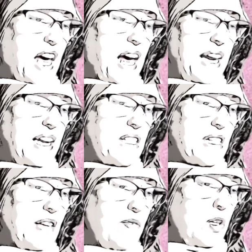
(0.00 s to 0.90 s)
the
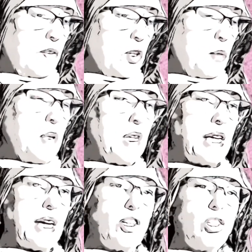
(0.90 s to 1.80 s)
highest level of
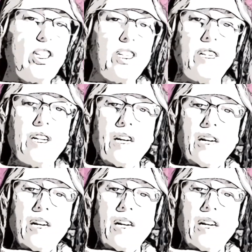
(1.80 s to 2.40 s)
communication